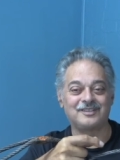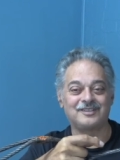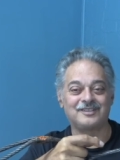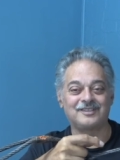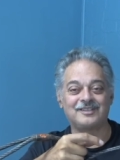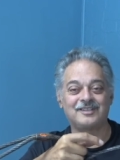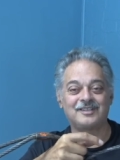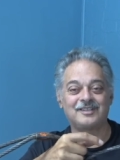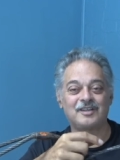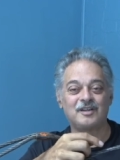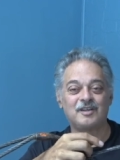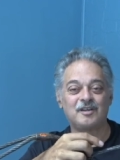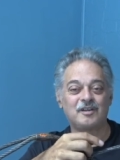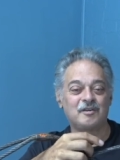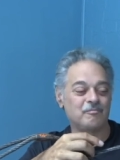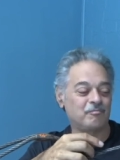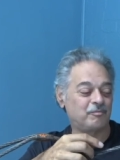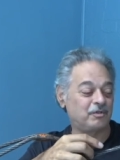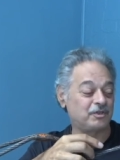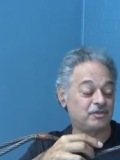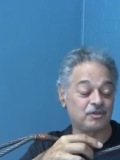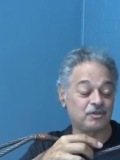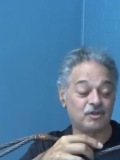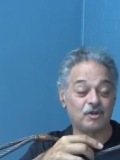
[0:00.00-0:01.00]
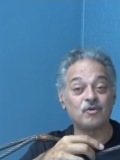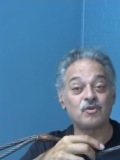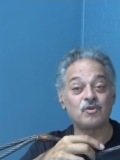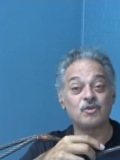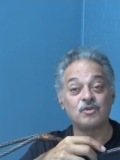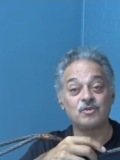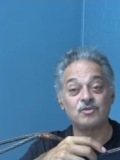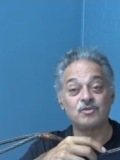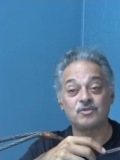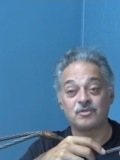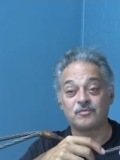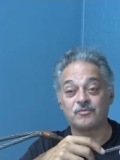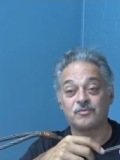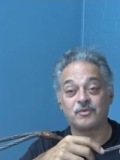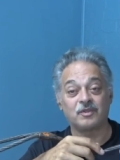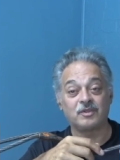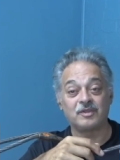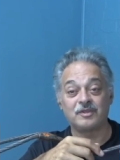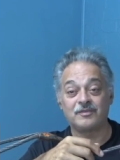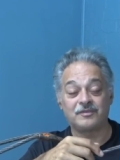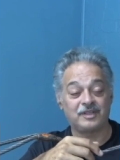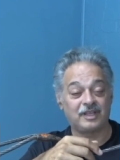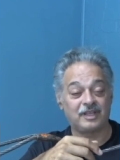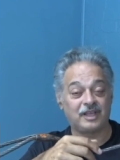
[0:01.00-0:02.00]
but you don't use it for
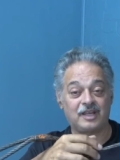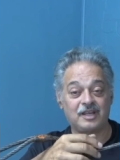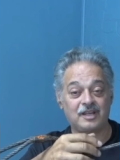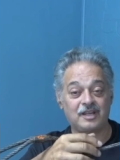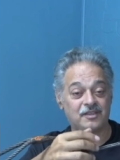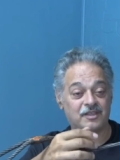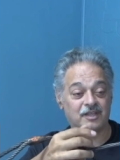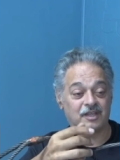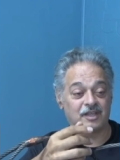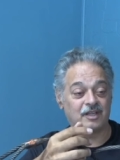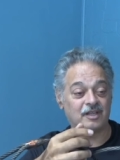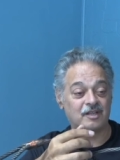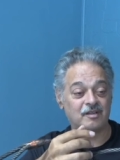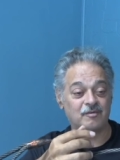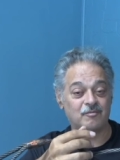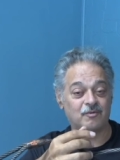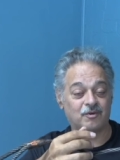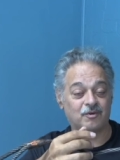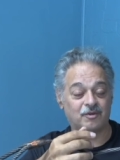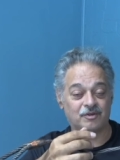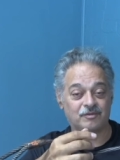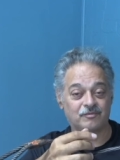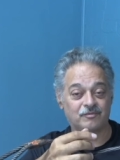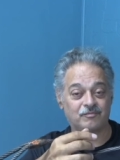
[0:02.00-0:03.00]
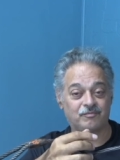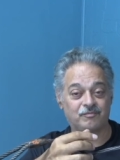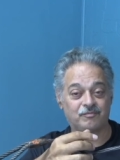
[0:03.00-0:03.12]
lifting anything anymore.